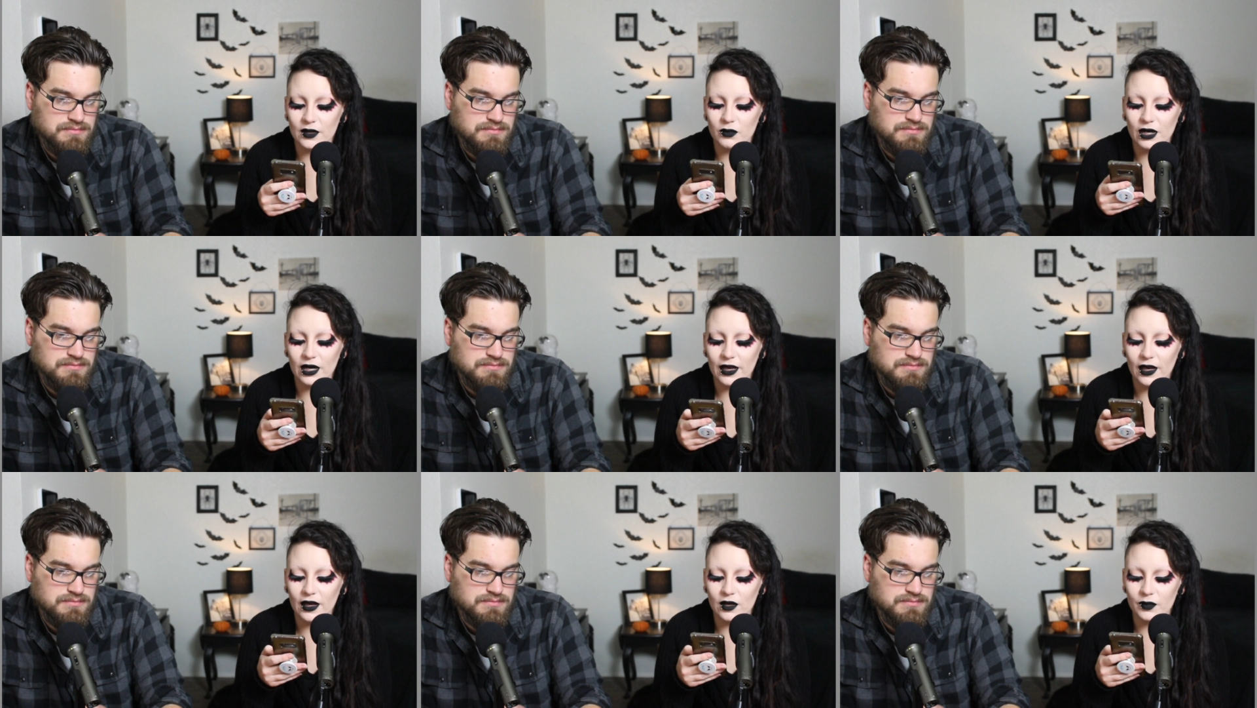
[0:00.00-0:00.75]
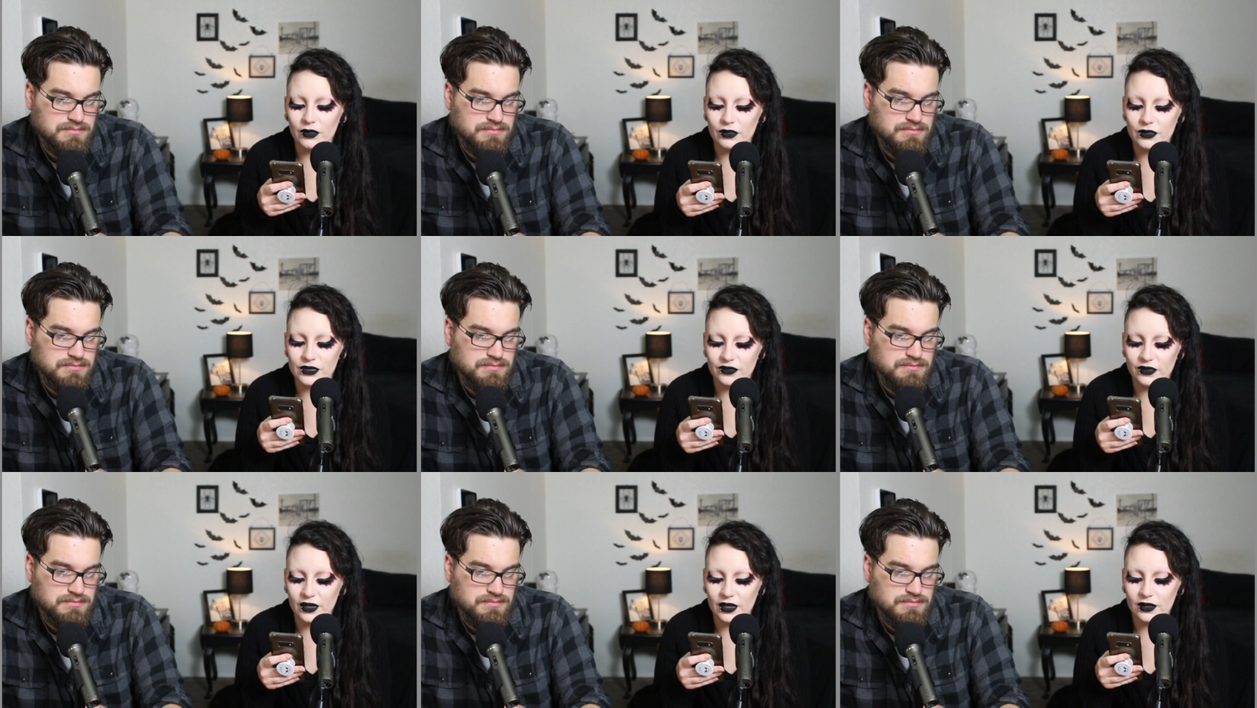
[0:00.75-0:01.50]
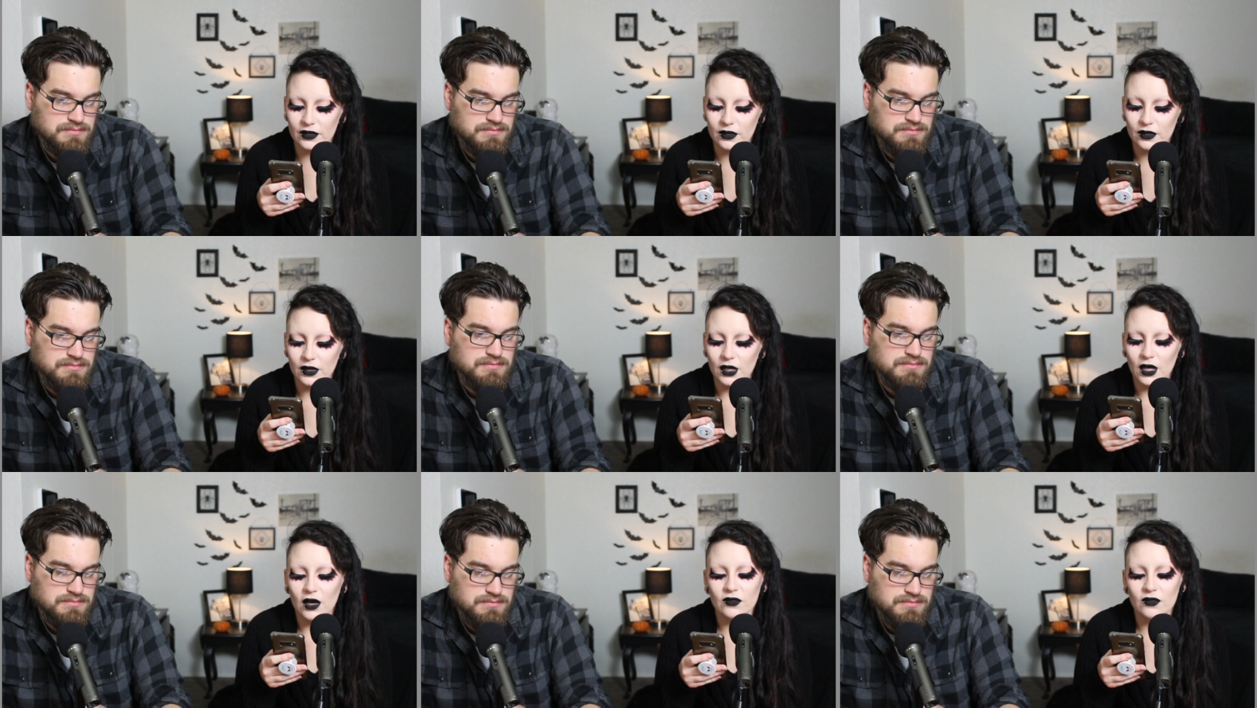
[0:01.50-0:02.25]
Speaker 1: where I cannot be crucified.
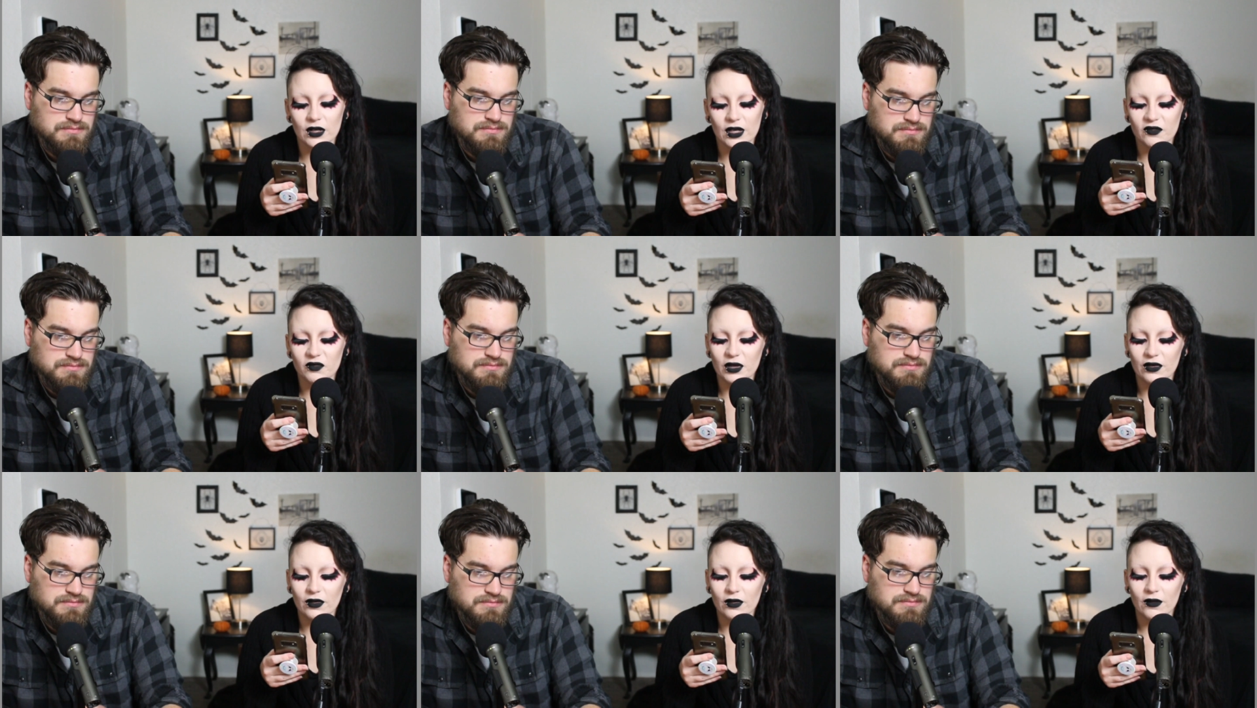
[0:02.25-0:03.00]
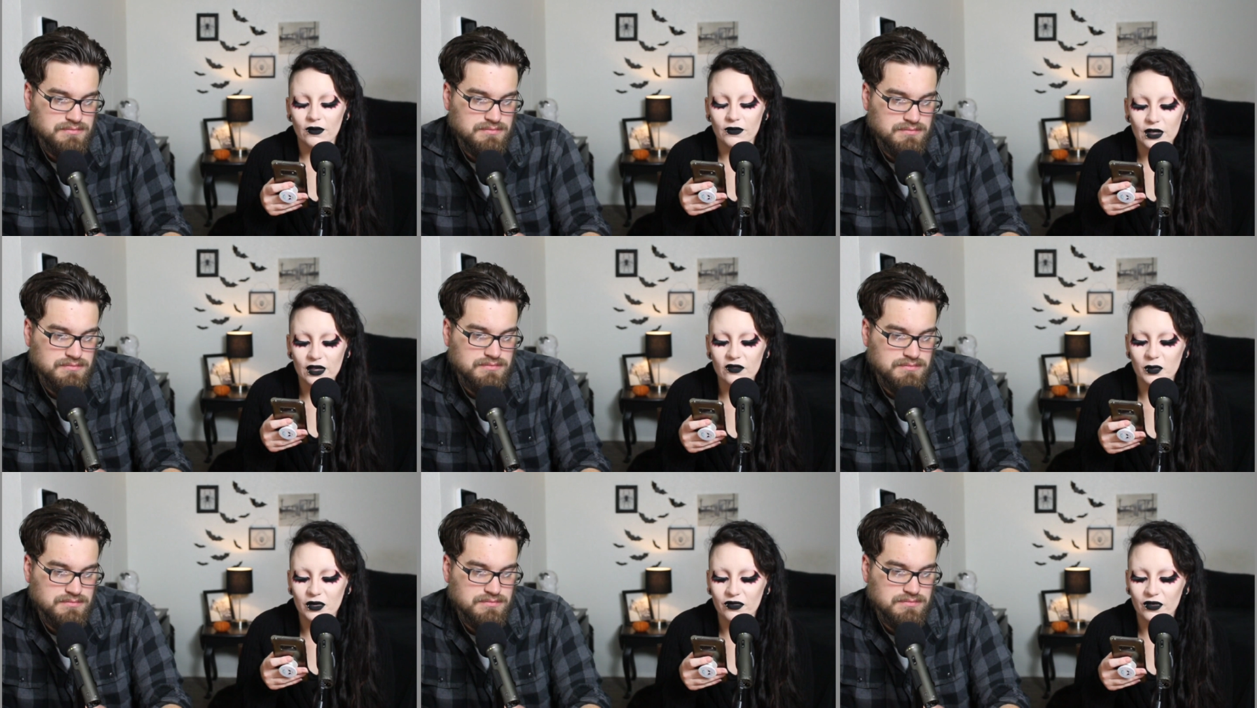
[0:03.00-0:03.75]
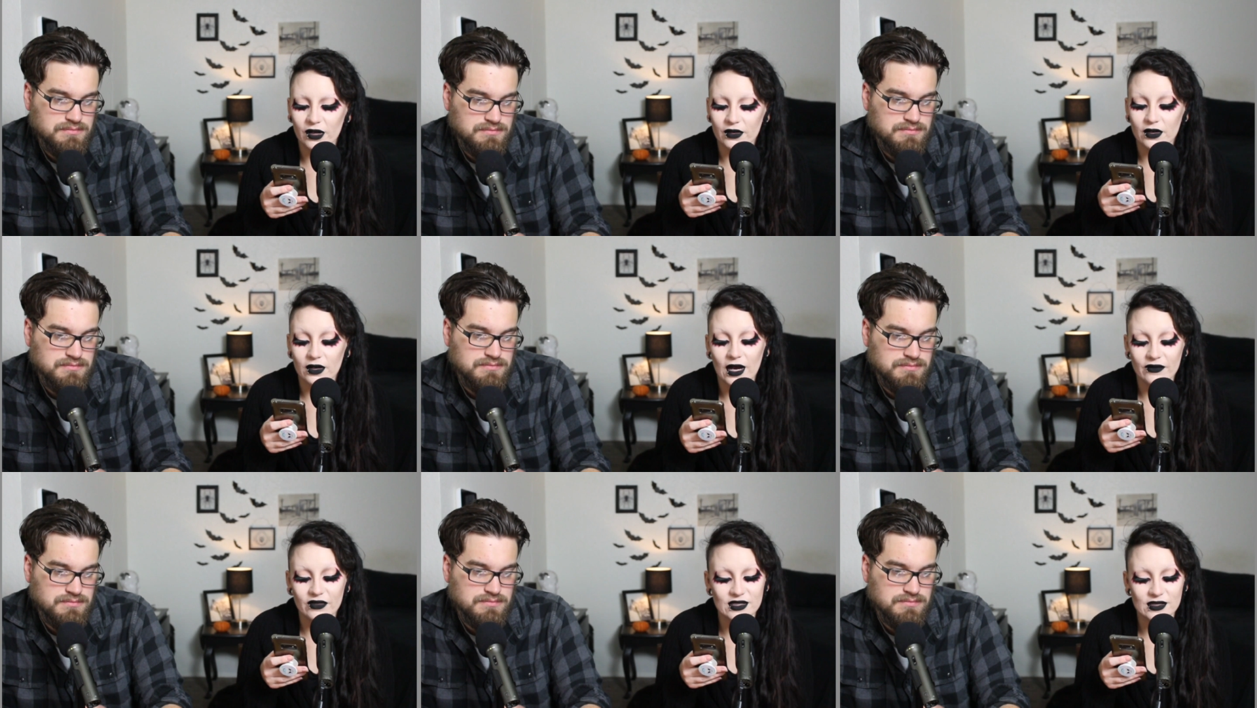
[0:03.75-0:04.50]
Forgive me, forgive me, Father, have
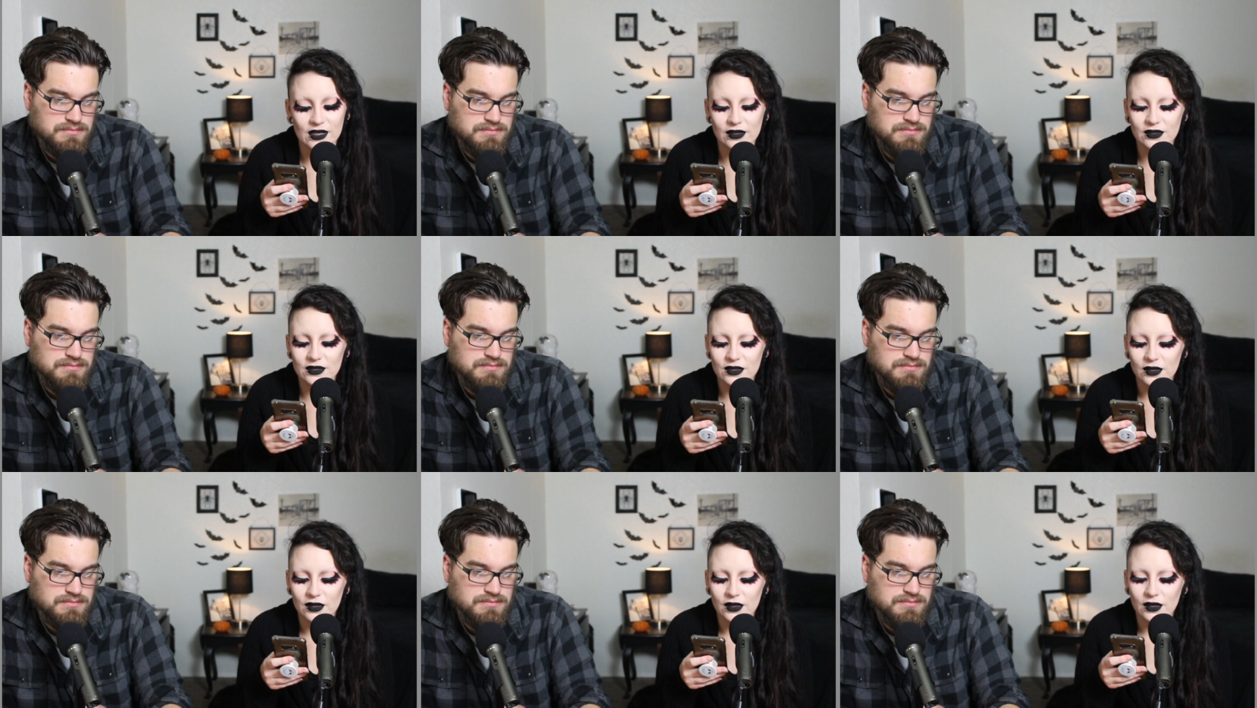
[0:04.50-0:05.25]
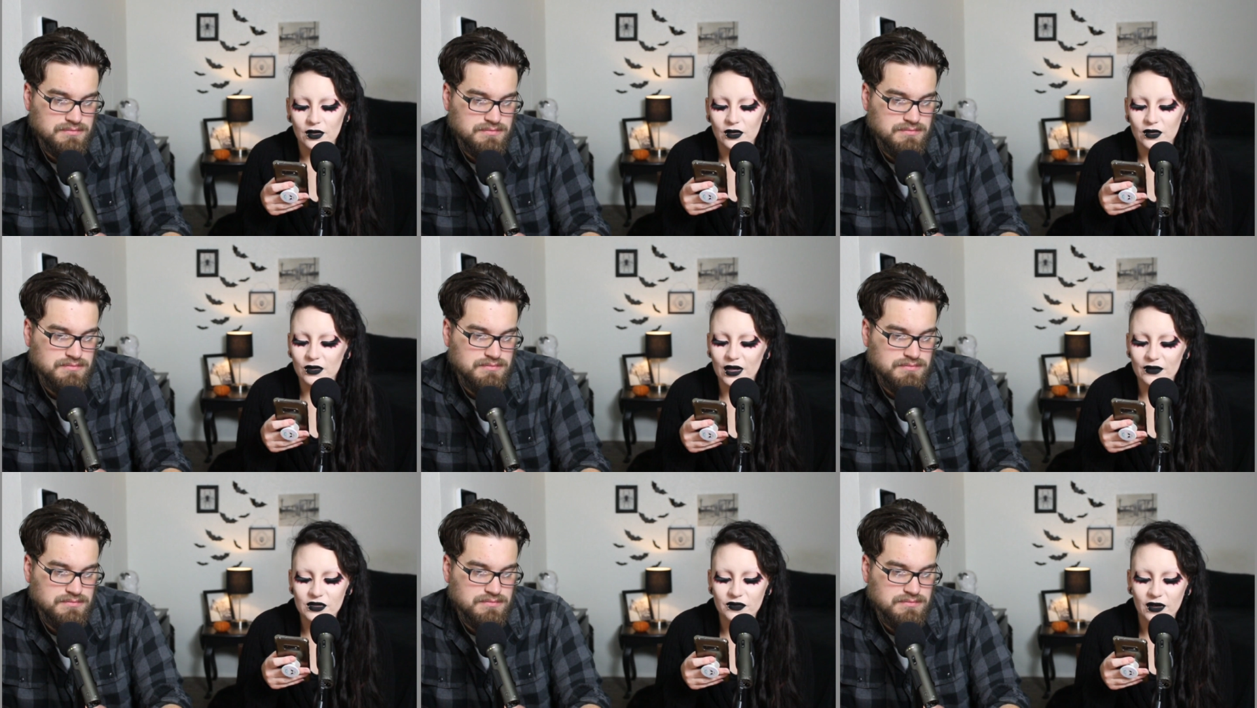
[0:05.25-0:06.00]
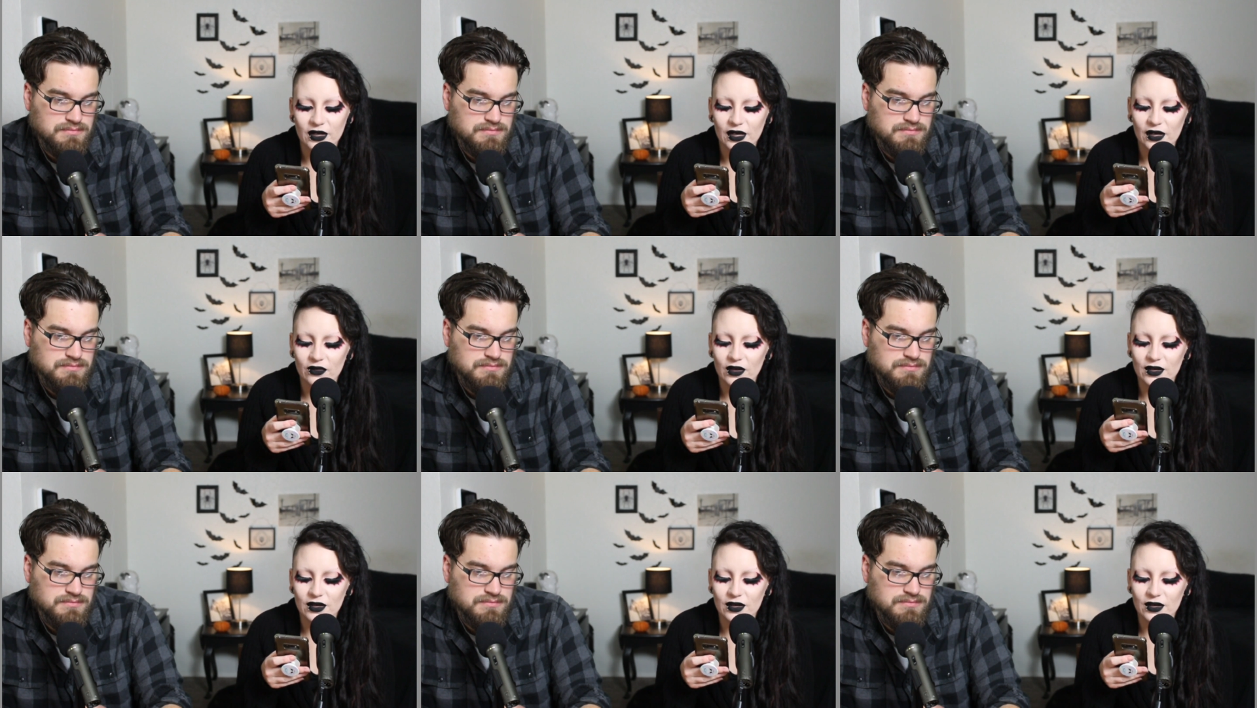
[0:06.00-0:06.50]
I sinned? Who gives a fuck how long